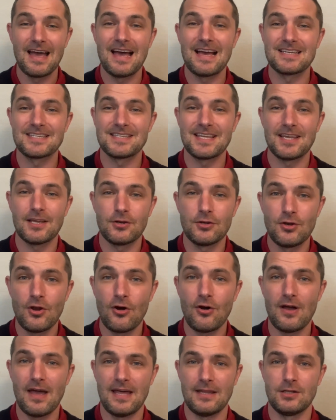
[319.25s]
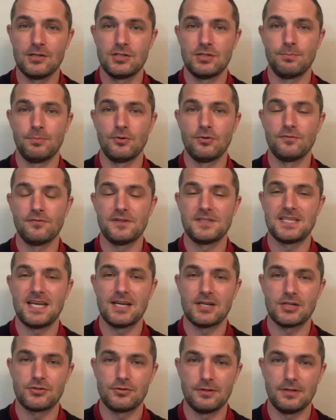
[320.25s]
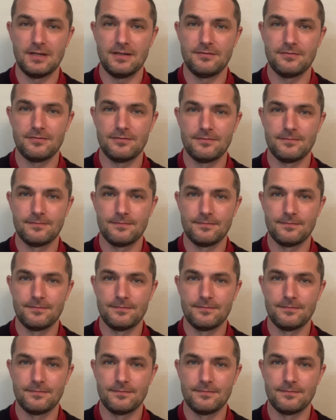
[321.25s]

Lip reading: as they are not eligible for tax relief.